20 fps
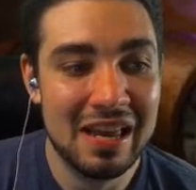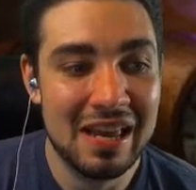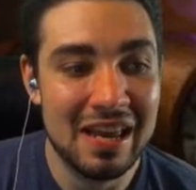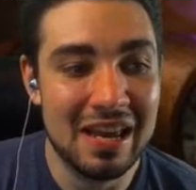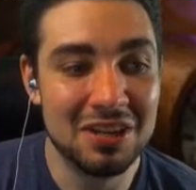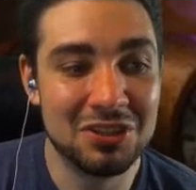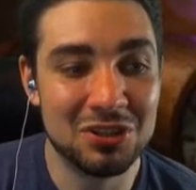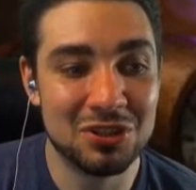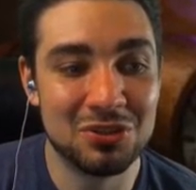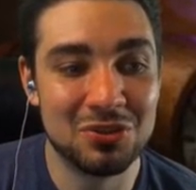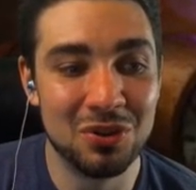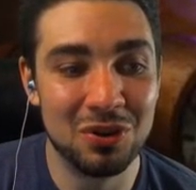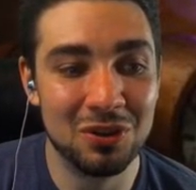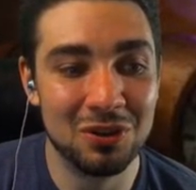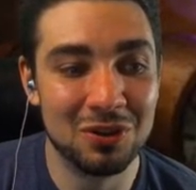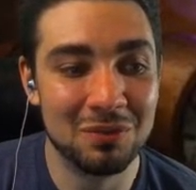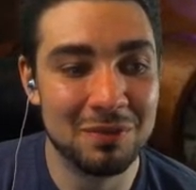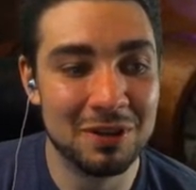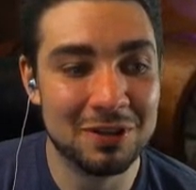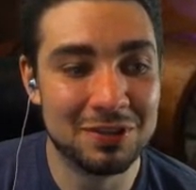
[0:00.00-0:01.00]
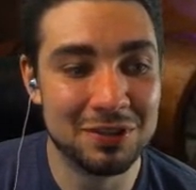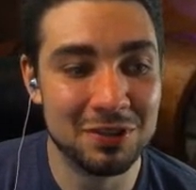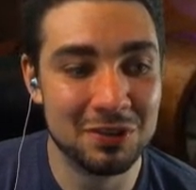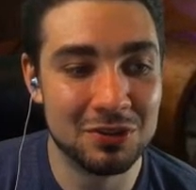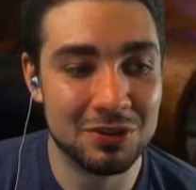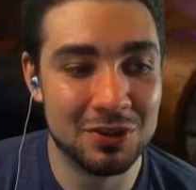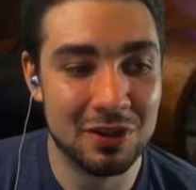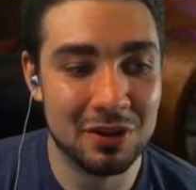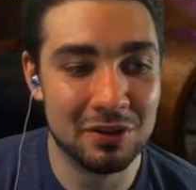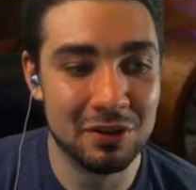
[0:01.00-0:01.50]
Its controller may
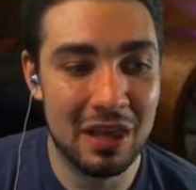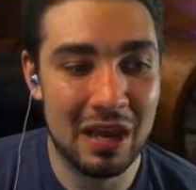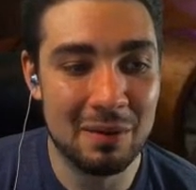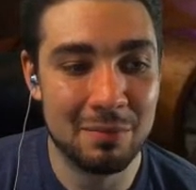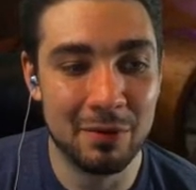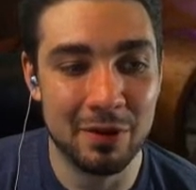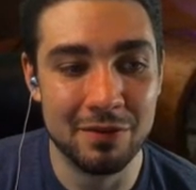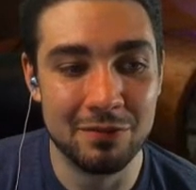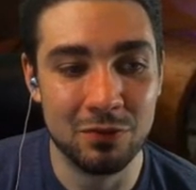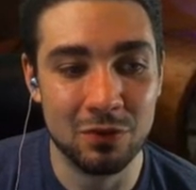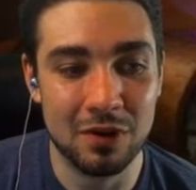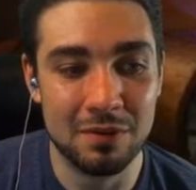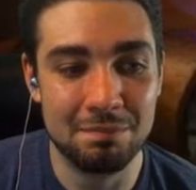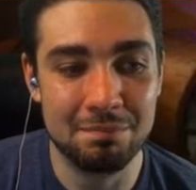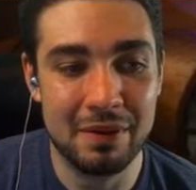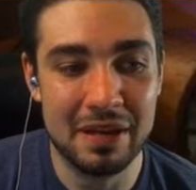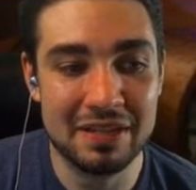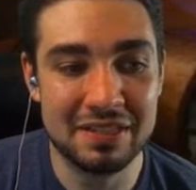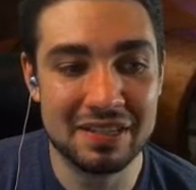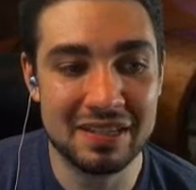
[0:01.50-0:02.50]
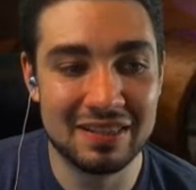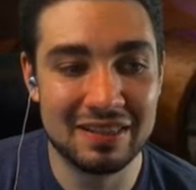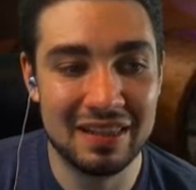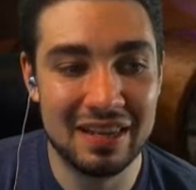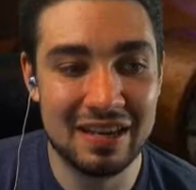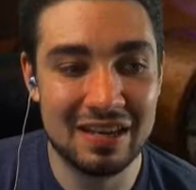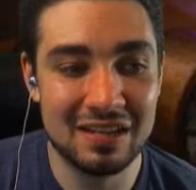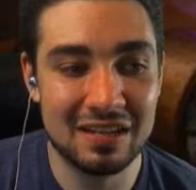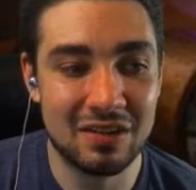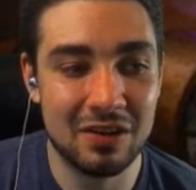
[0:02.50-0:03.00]
search their library for a basic
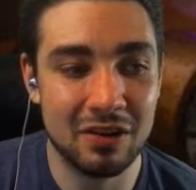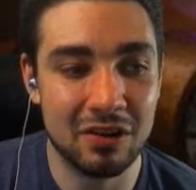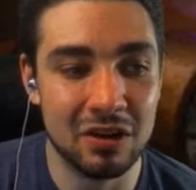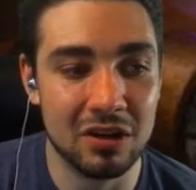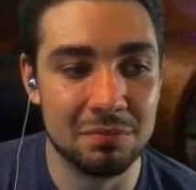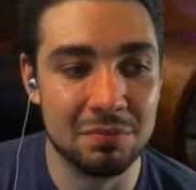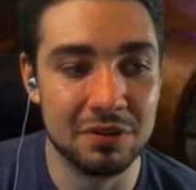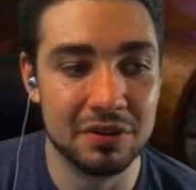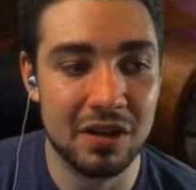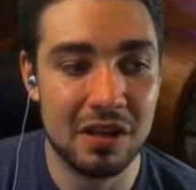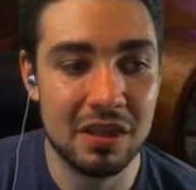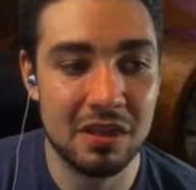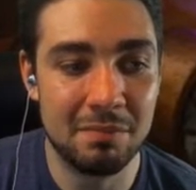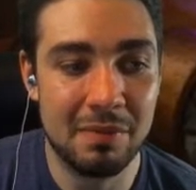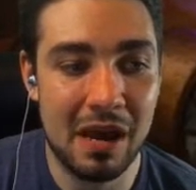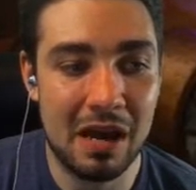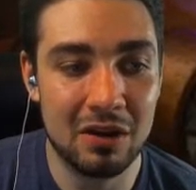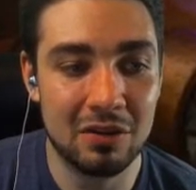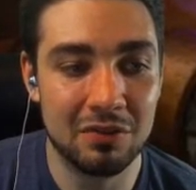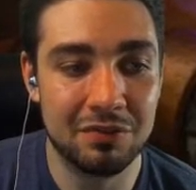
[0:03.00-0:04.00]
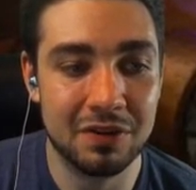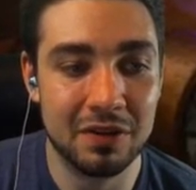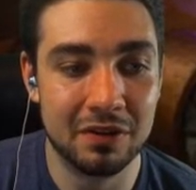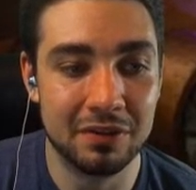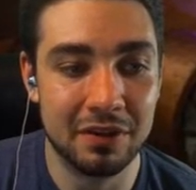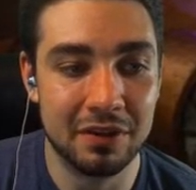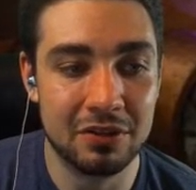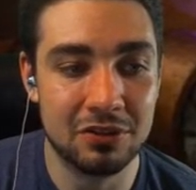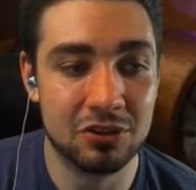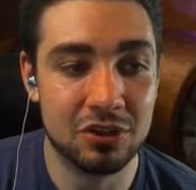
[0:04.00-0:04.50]
land card, put it on the
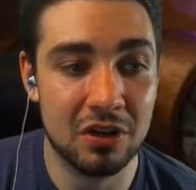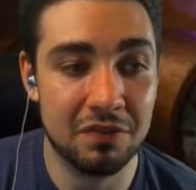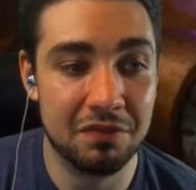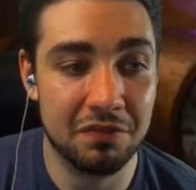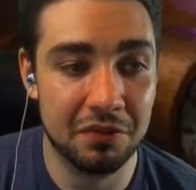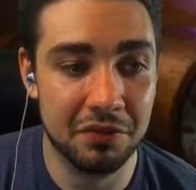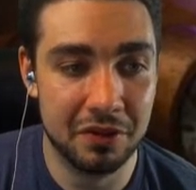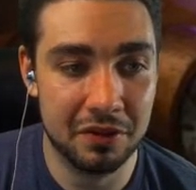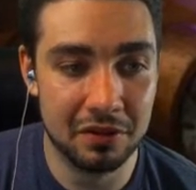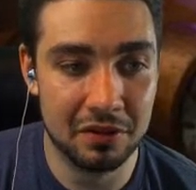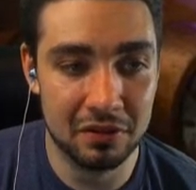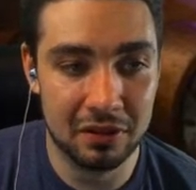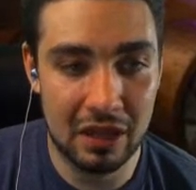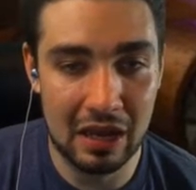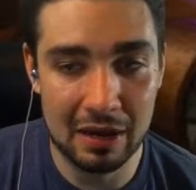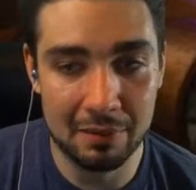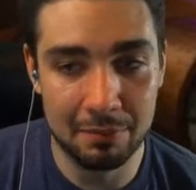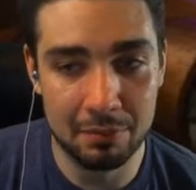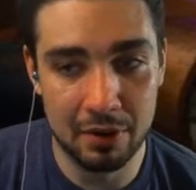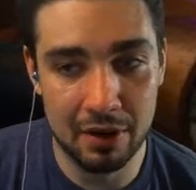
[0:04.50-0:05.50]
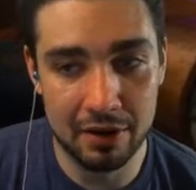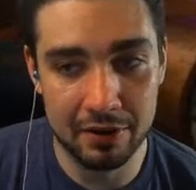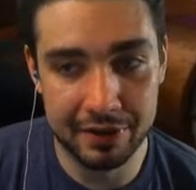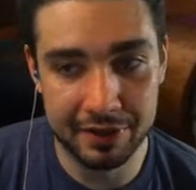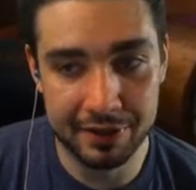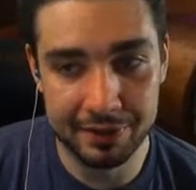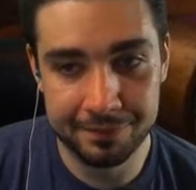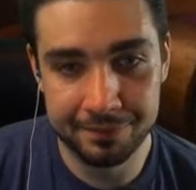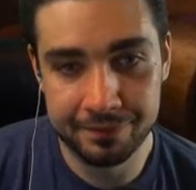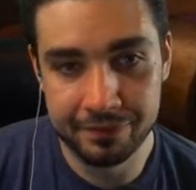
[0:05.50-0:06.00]
battlefield, then shuffle their library.